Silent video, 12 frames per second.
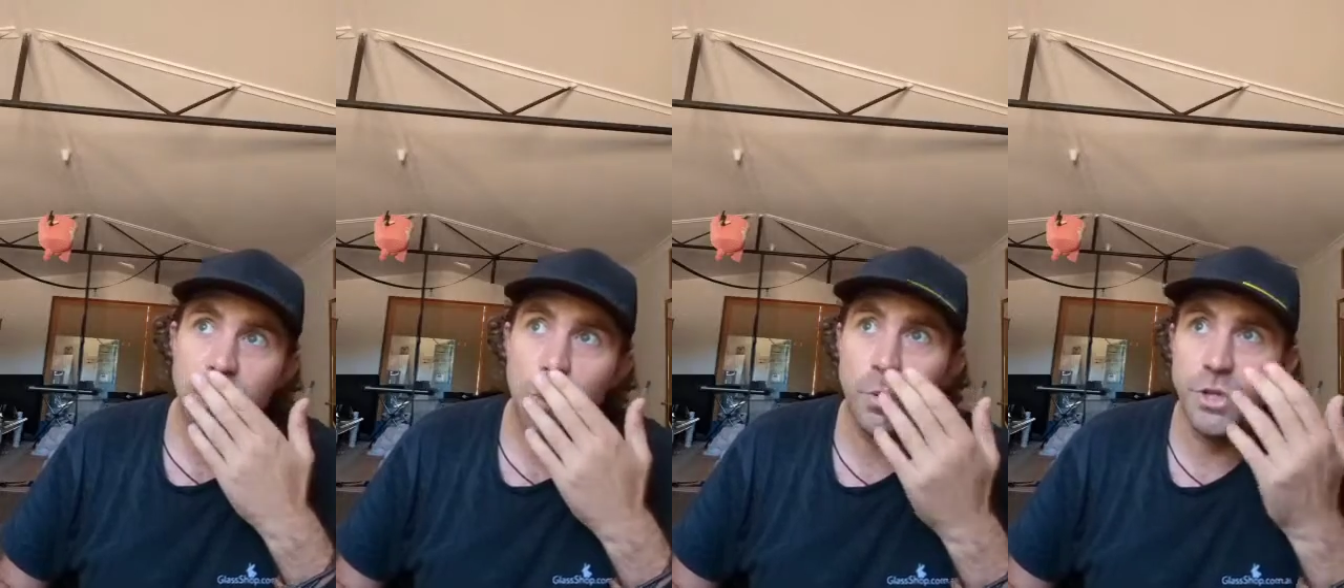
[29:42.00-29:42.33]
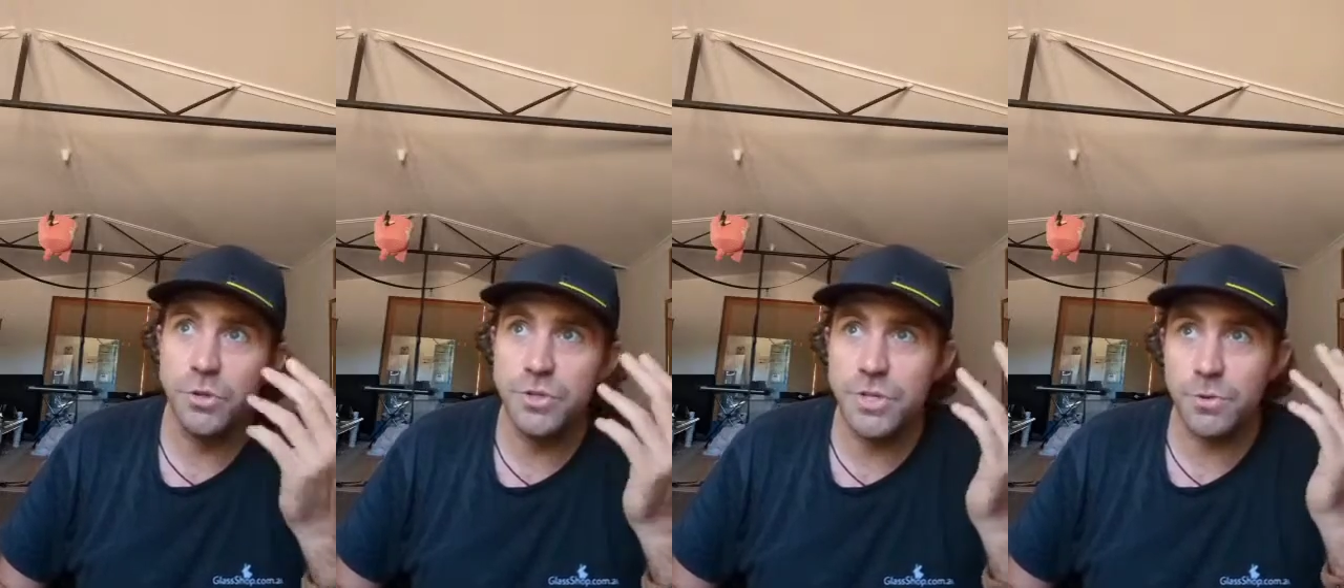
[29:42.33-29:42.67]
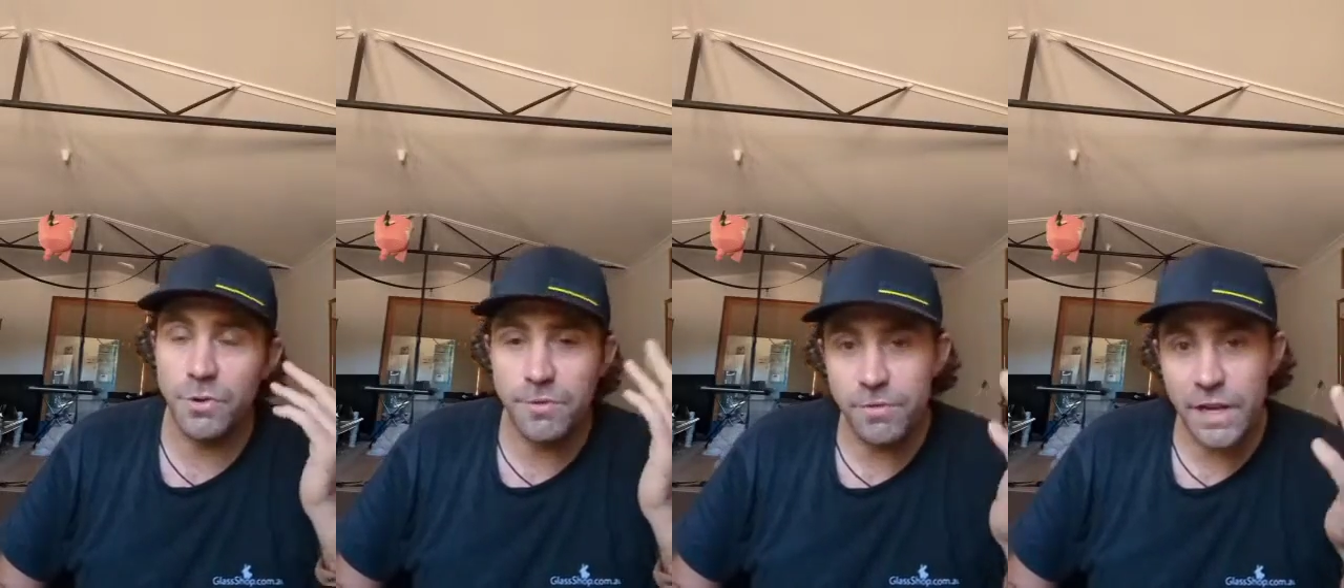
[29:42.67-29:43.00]
We use the
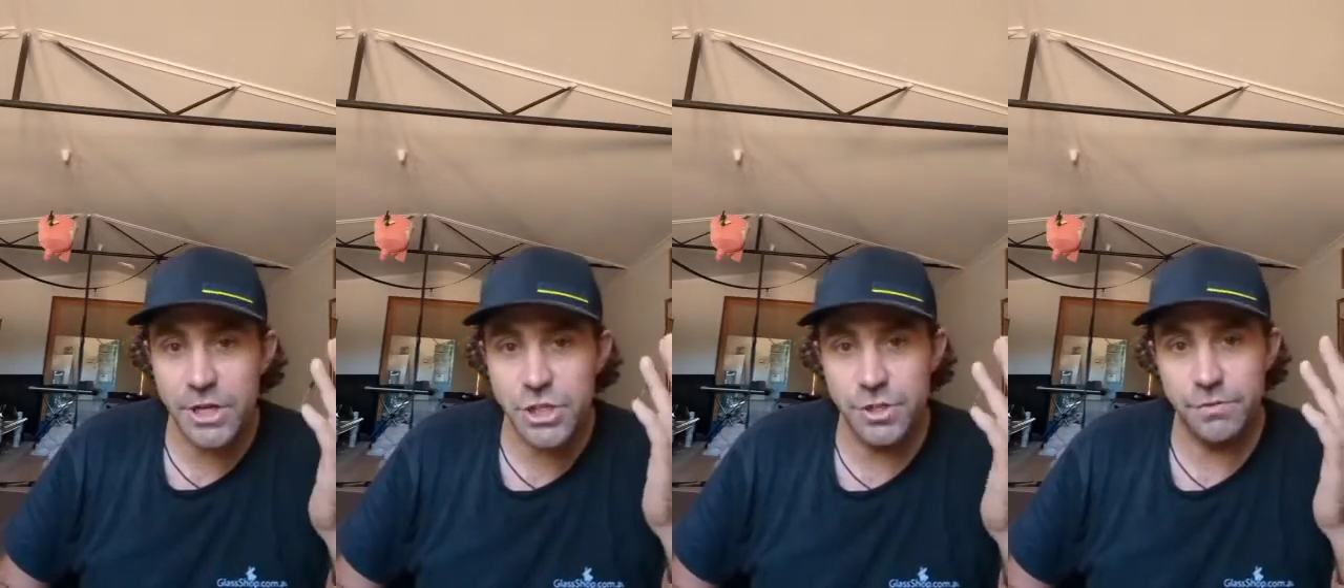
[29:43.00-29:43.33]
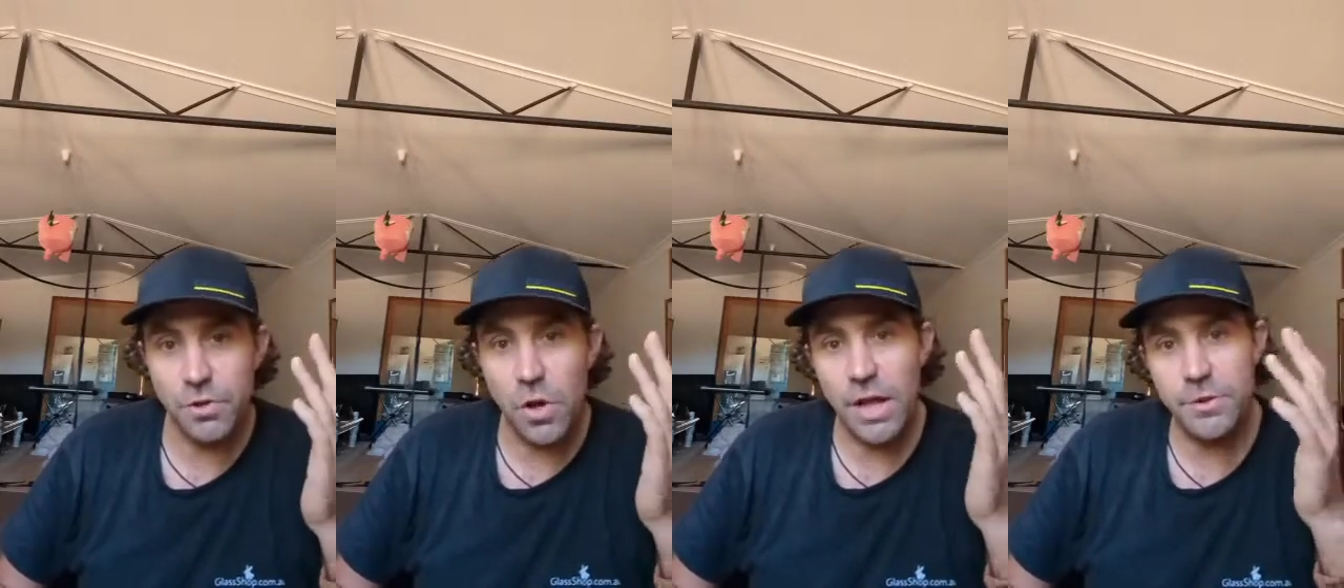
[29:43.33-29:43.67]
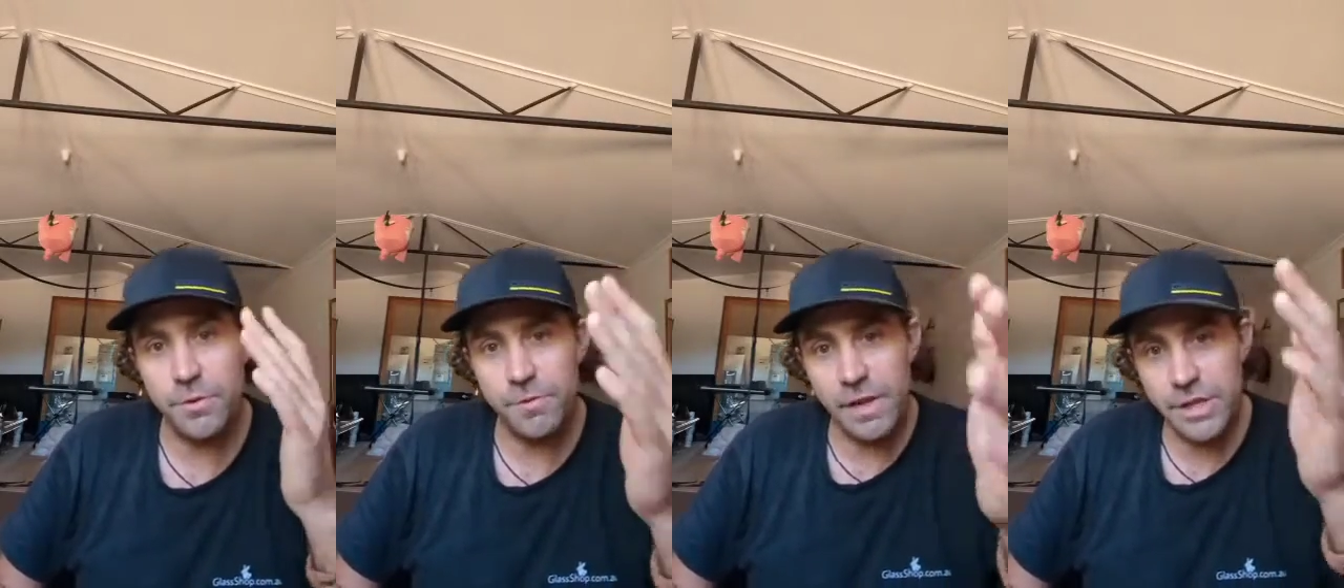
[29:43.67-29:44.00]
reflection of light,
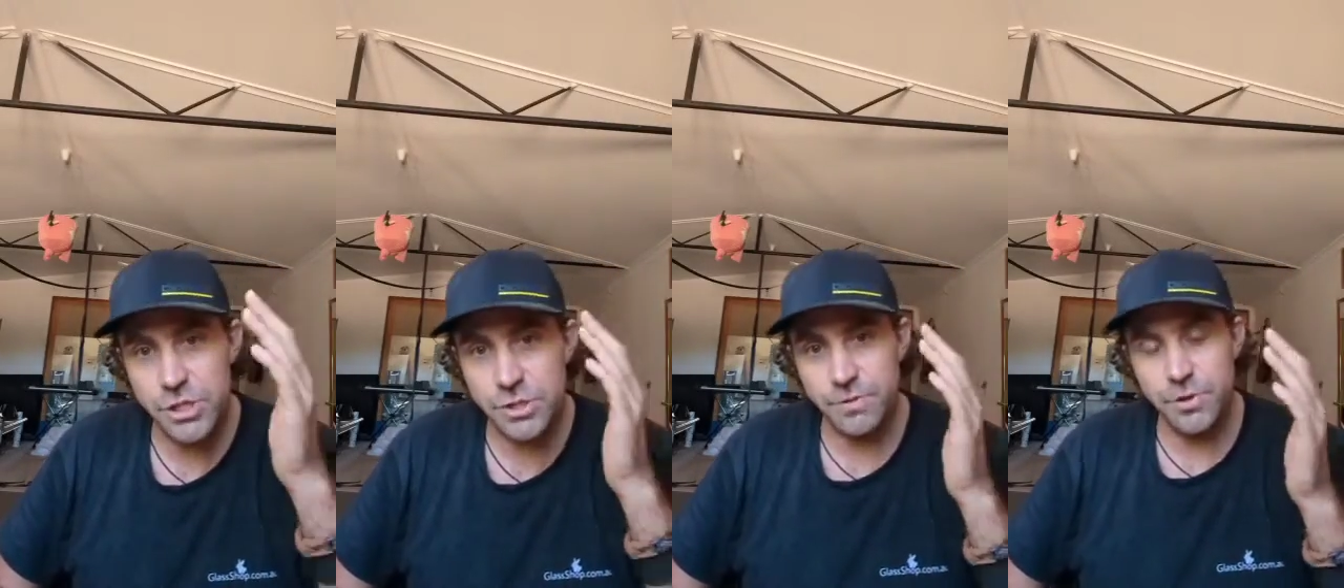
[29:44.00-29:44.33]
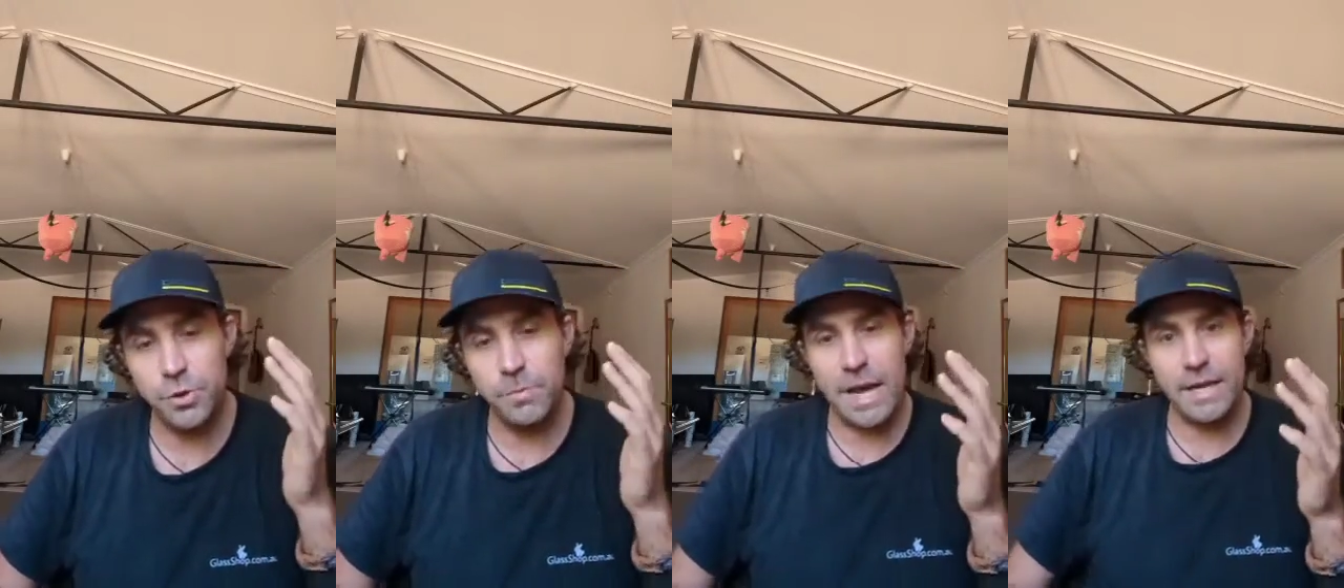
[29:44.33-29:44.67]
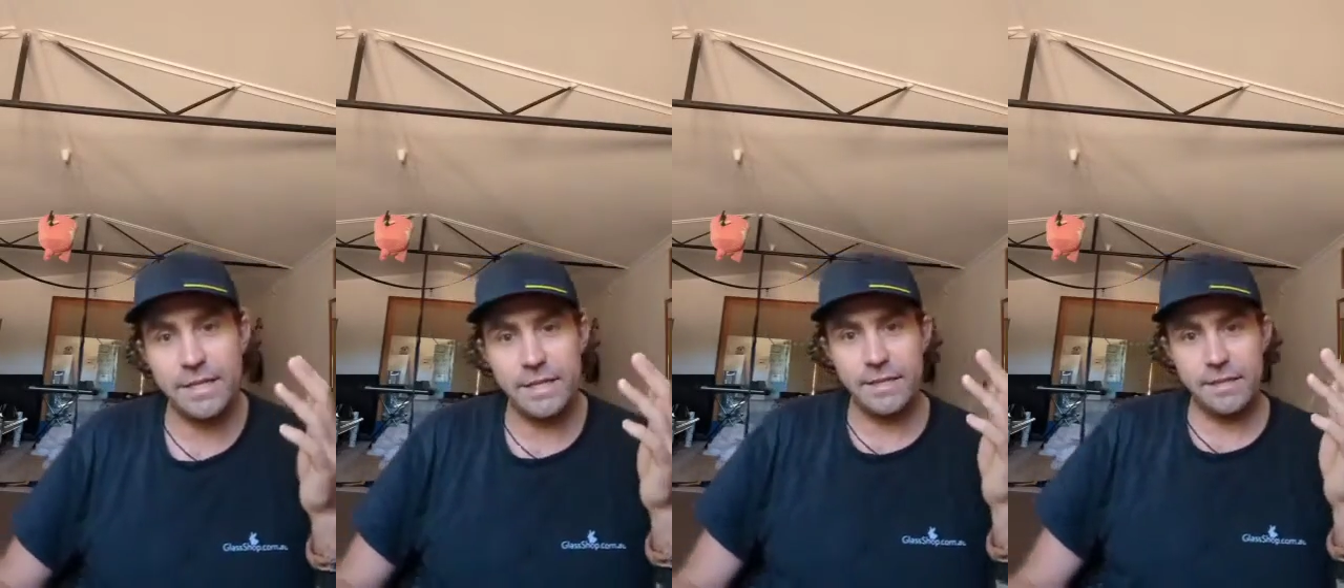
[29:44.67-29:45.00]
the reflection of
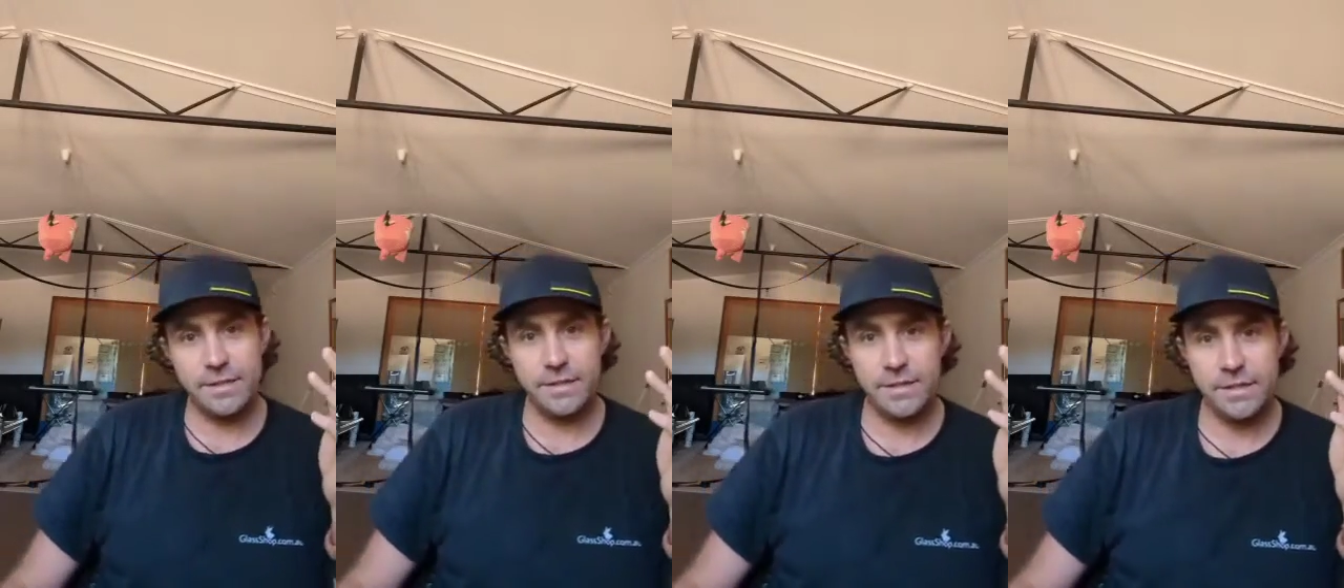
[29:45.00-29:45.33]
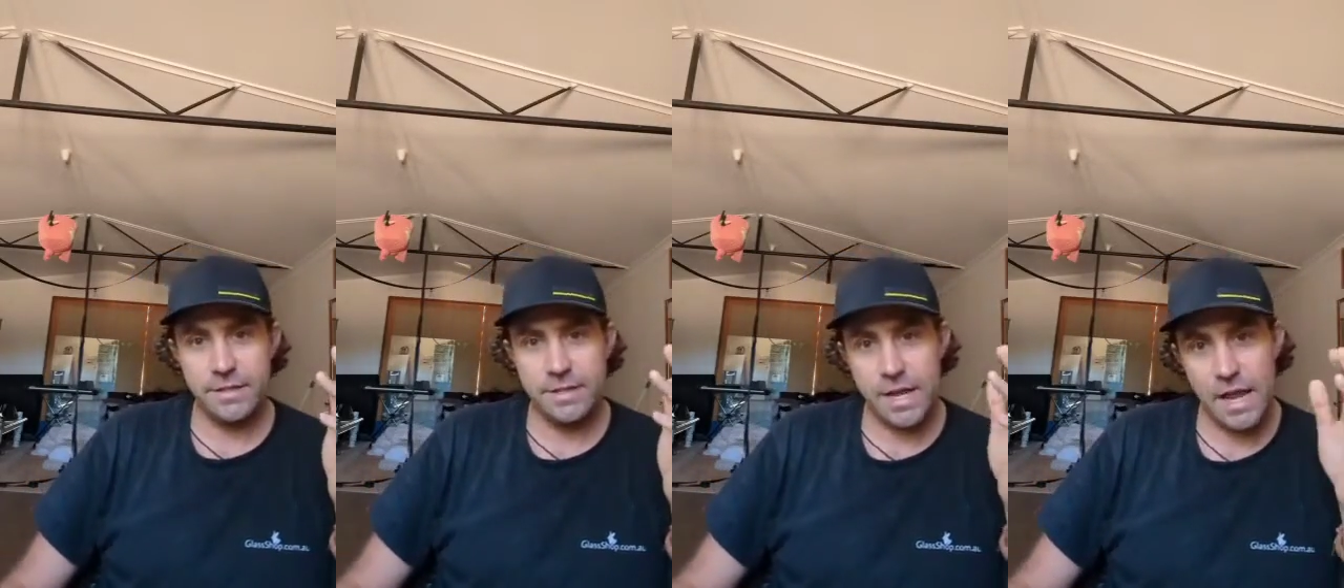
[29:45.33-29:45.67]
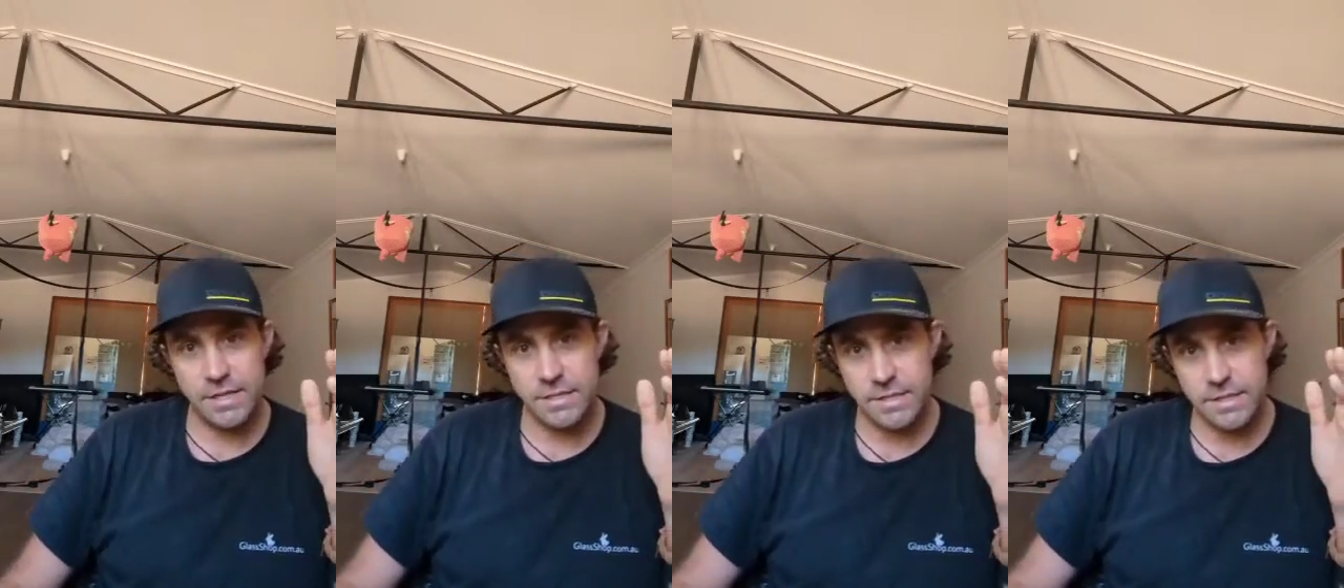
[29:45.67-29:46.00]
humanity
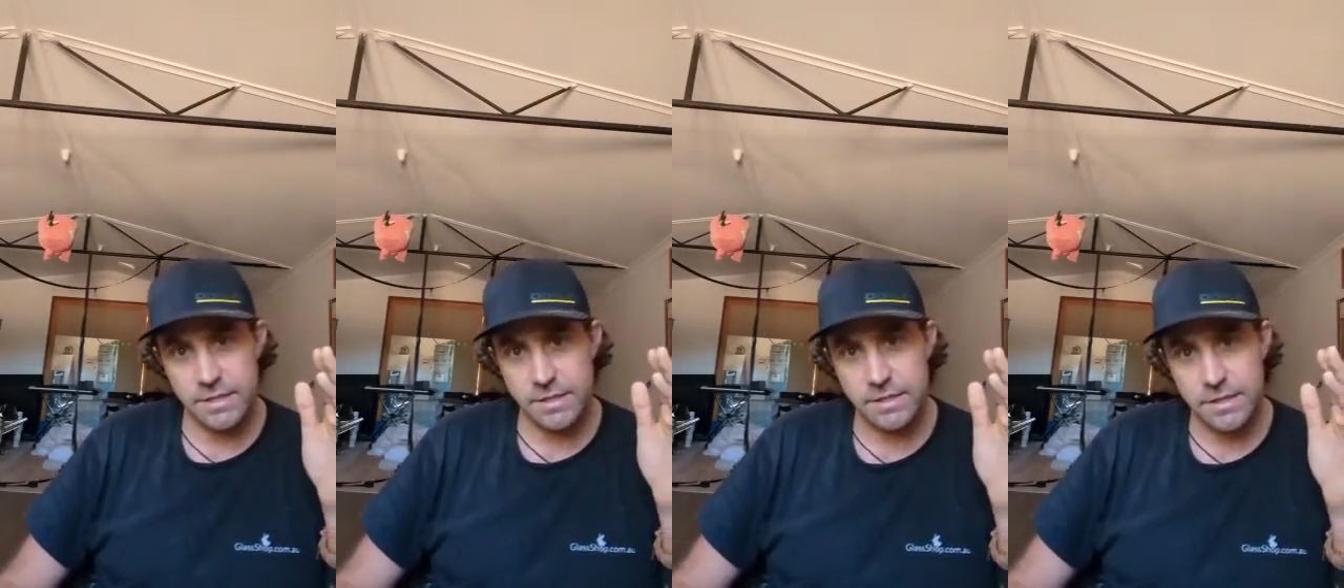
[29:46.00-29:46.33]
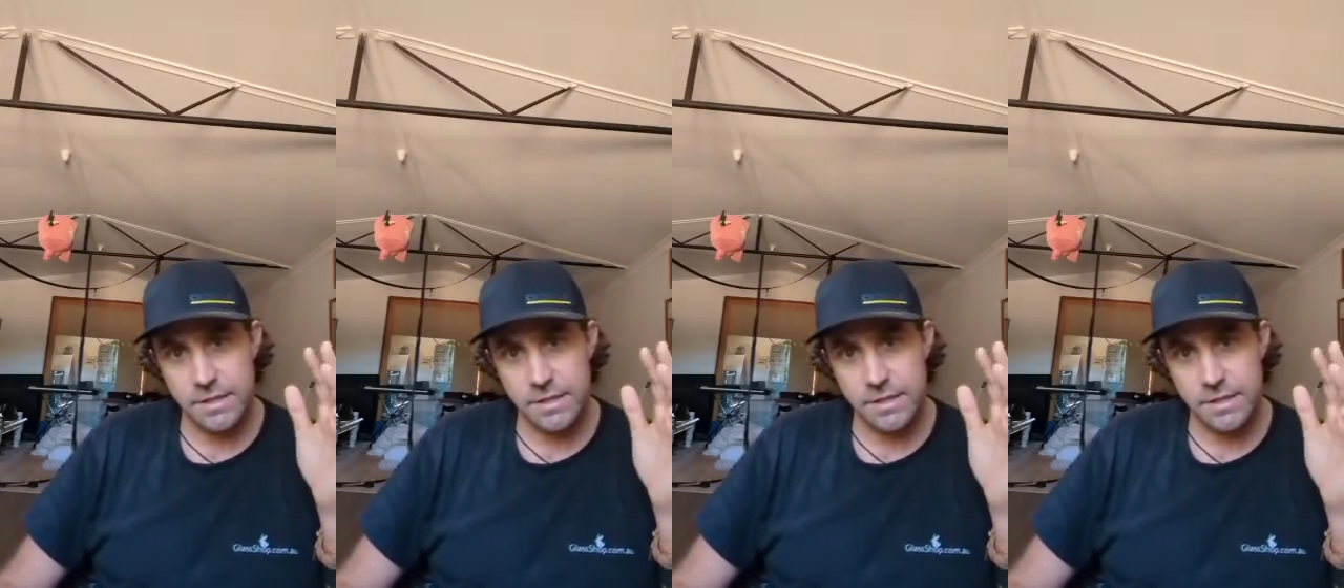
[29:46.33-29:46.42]
as the